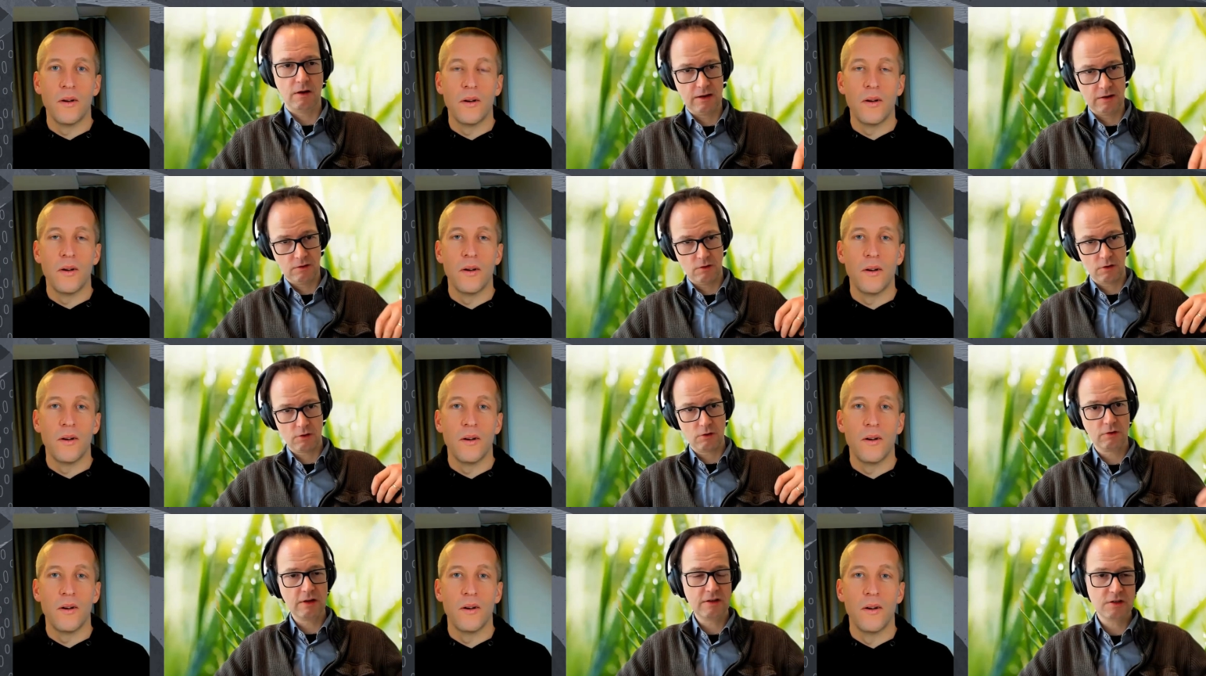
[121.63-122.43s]
Speaker 1: and your
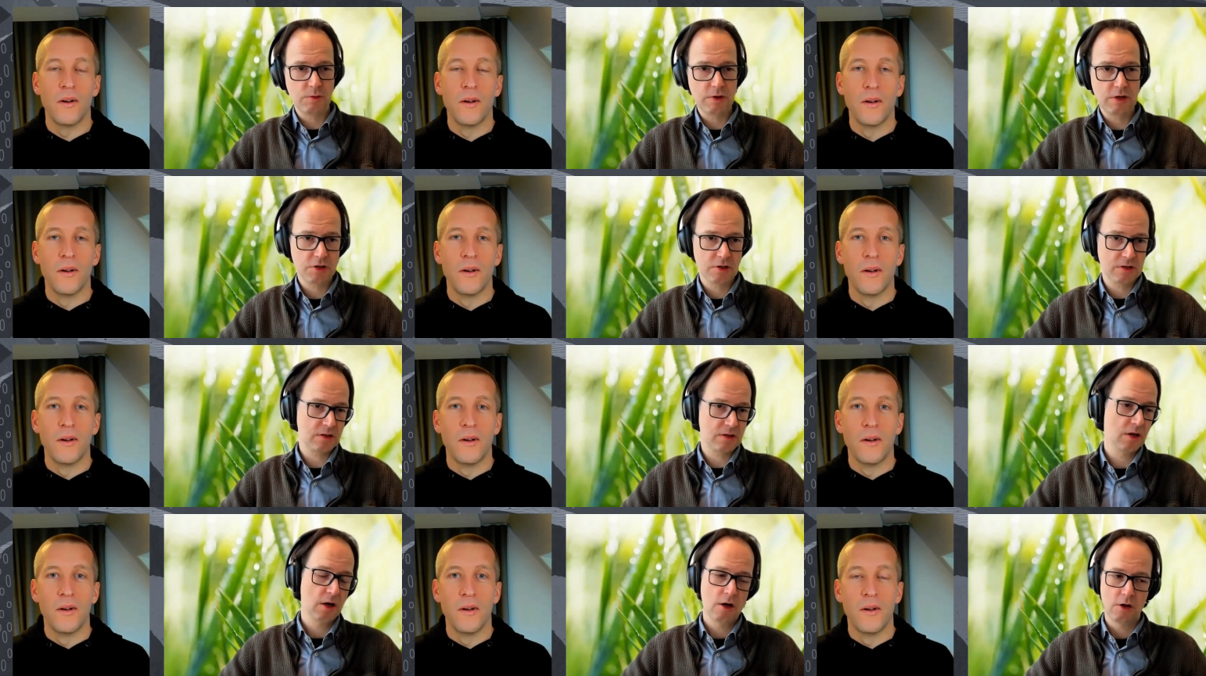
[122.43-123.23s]
Rocky switches,
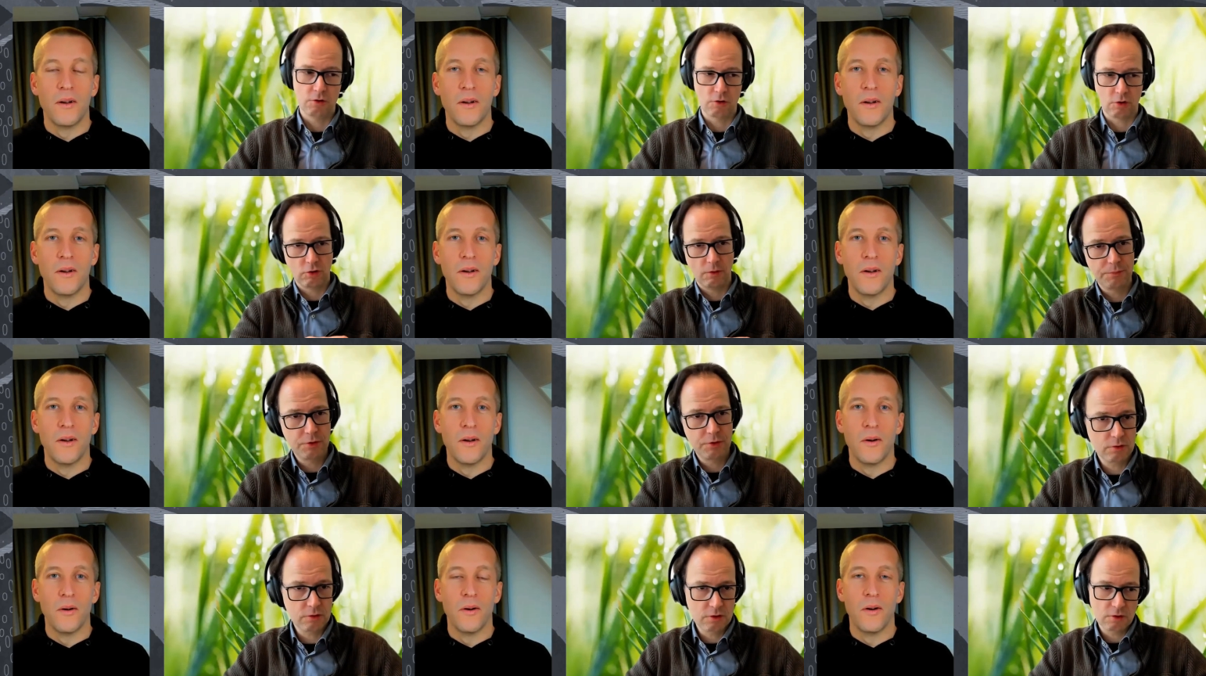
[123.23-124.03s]
your
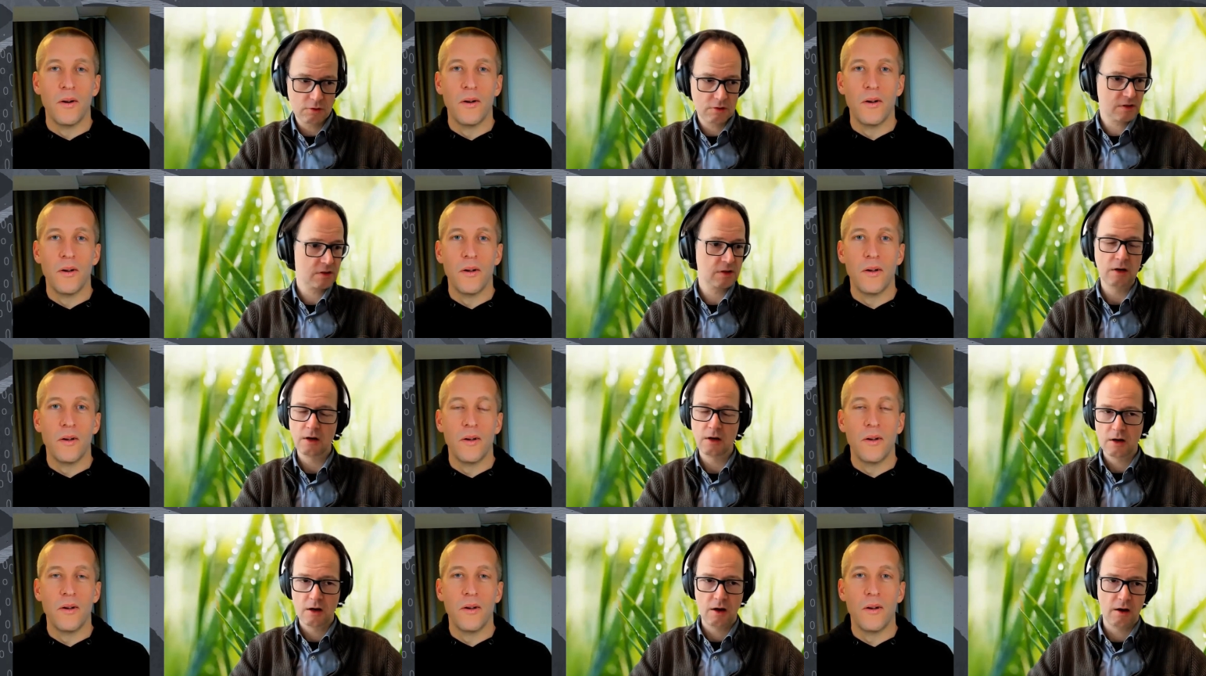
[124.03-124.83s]
compute nodes.
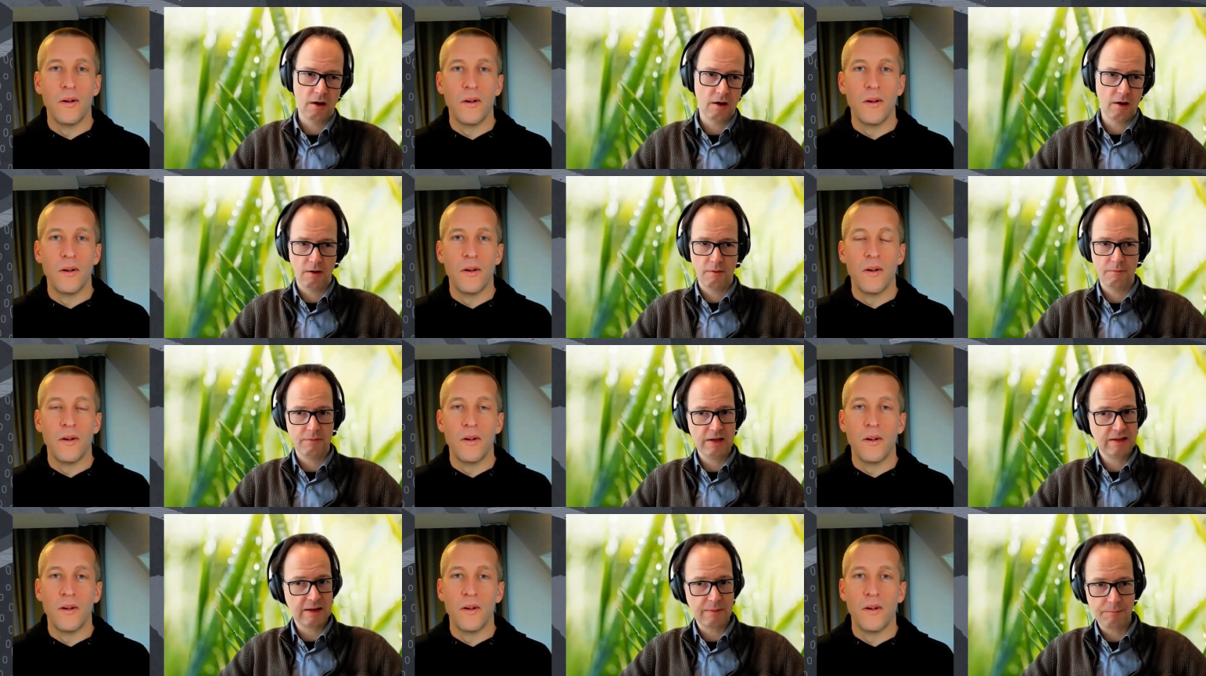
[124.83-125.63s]
Um,
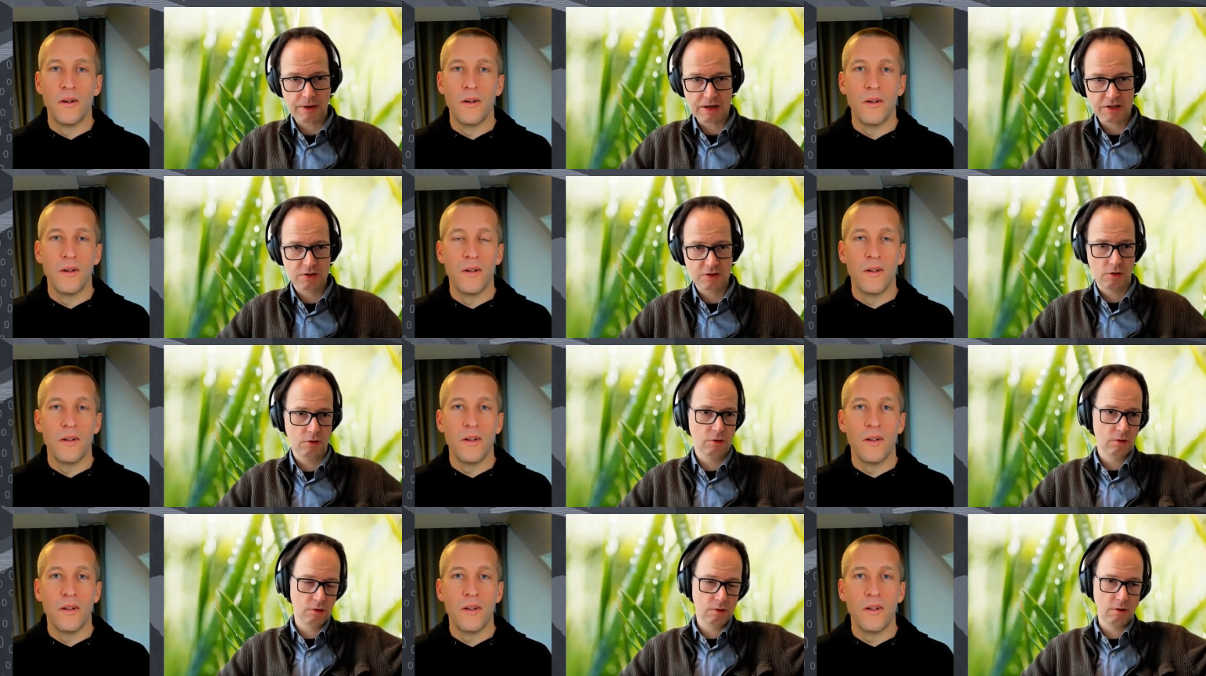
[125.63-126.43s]
it can patch the
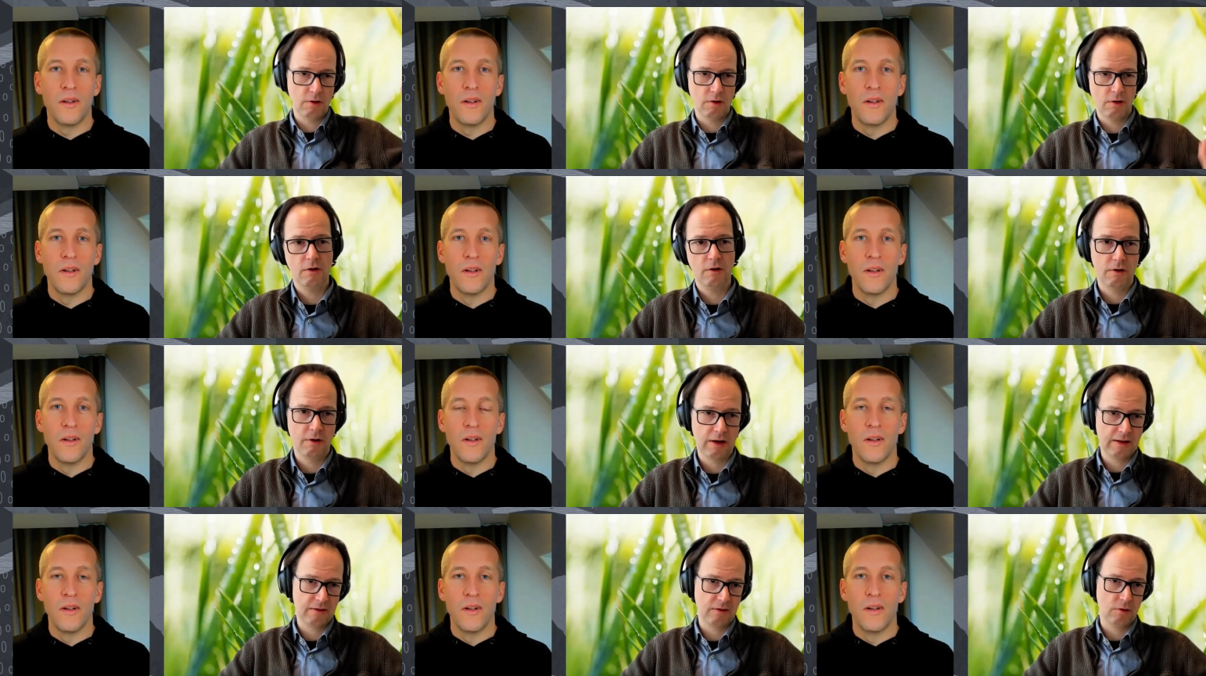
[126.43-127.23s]
whole uh,
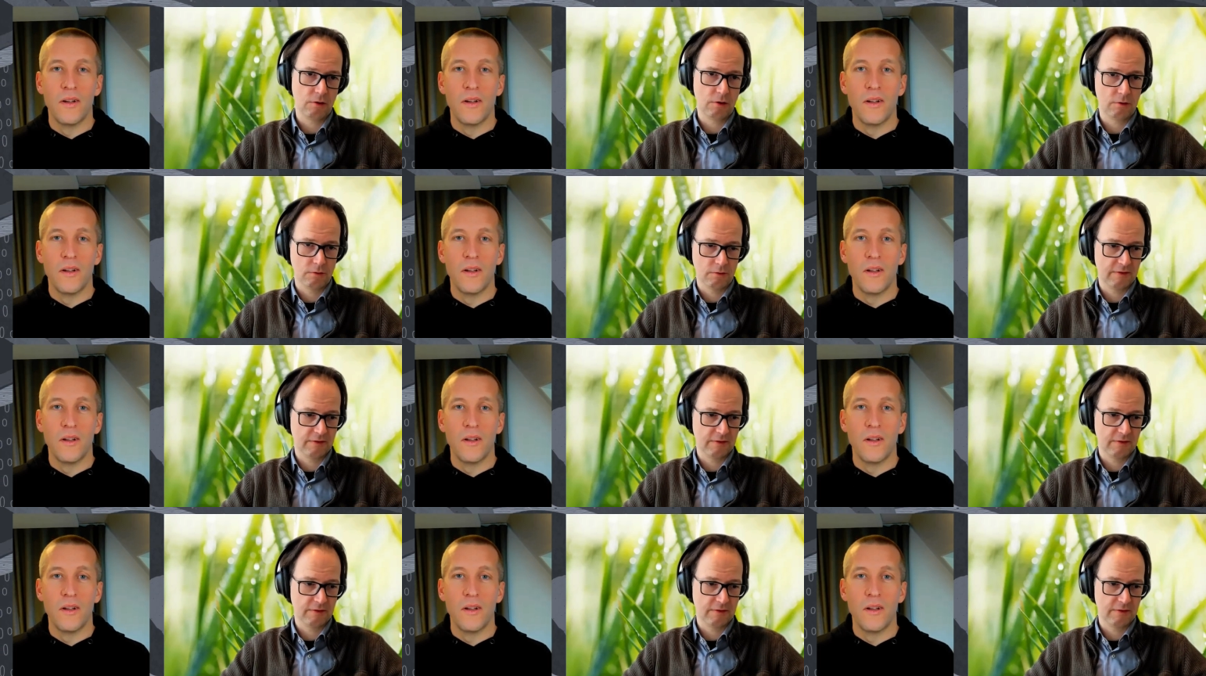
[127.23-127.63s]
red Oracle